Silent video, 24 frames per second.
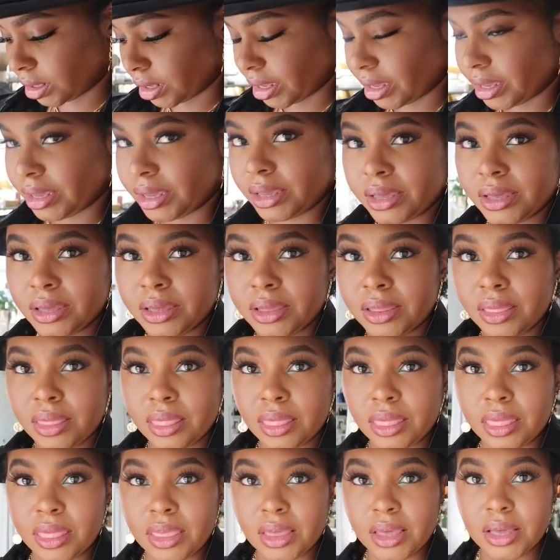like
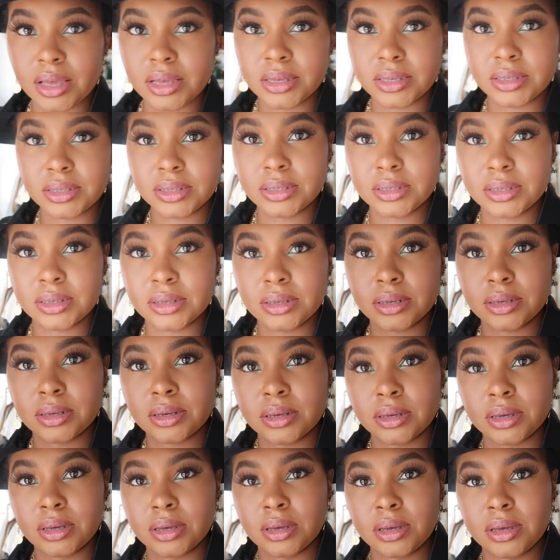this
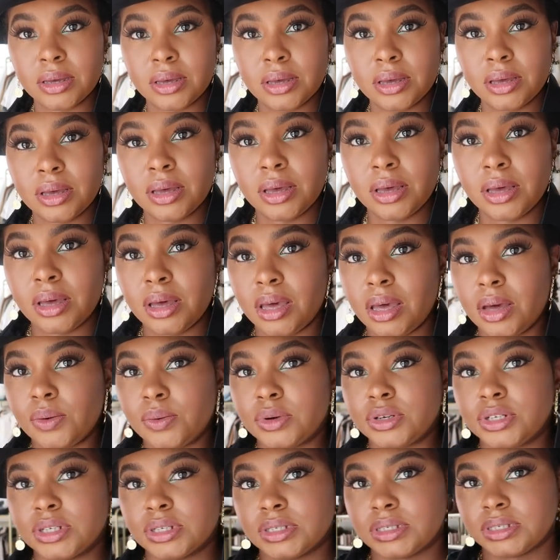and
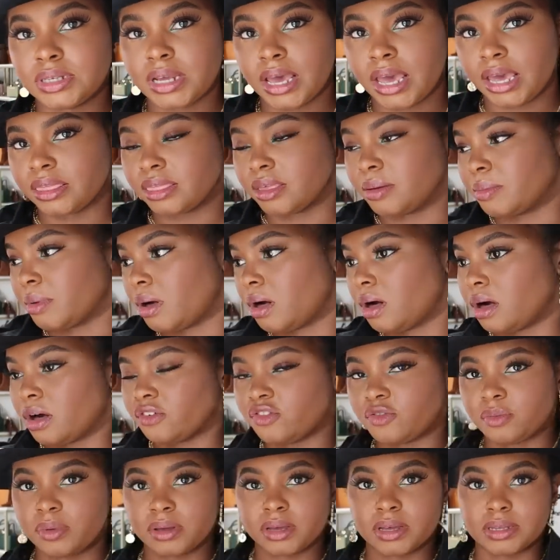we'll just take them
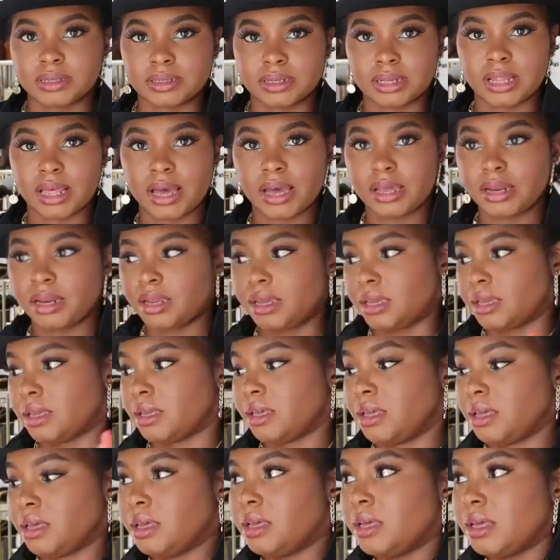off because the lighting,
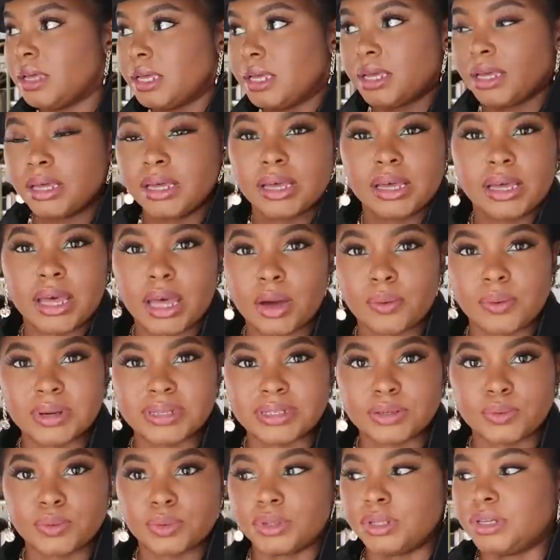that
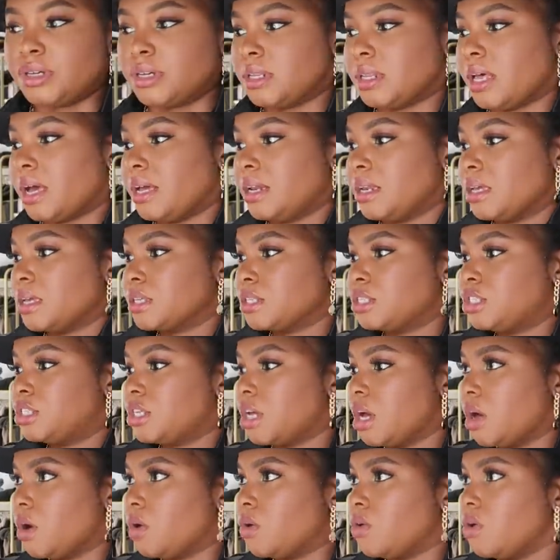wasn't really good lighting.
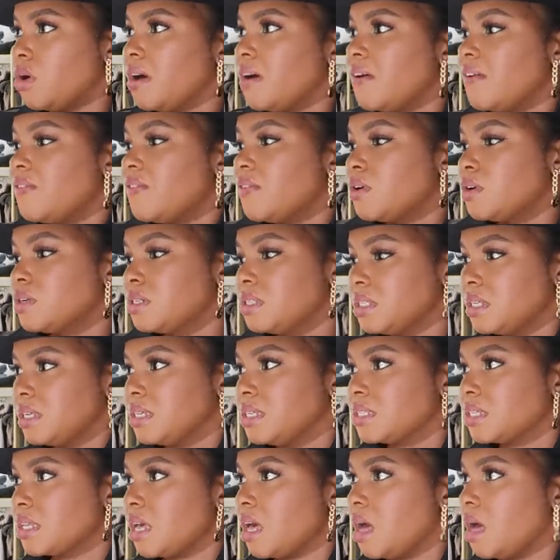So first
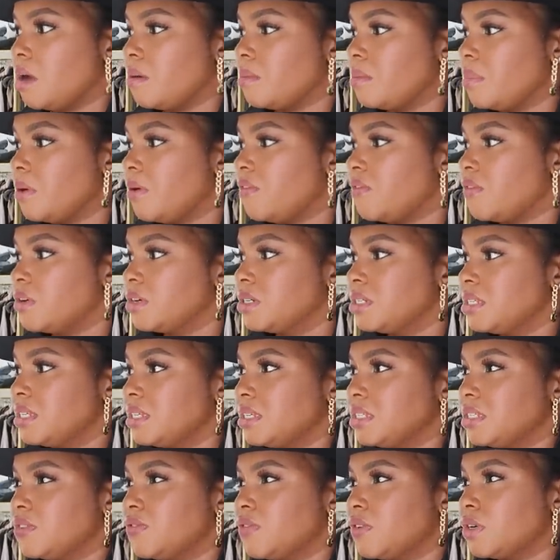things up, first
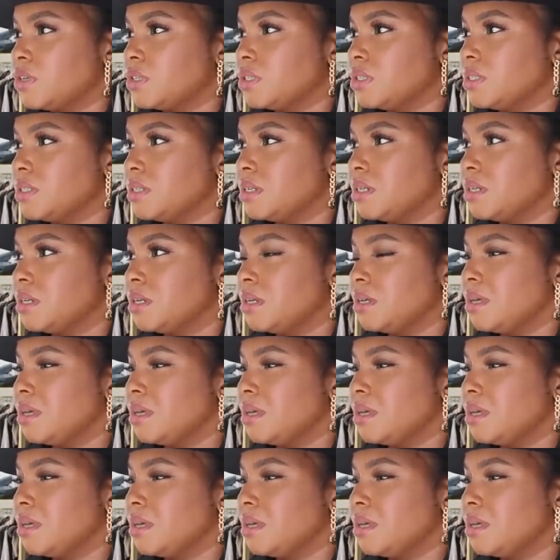things first.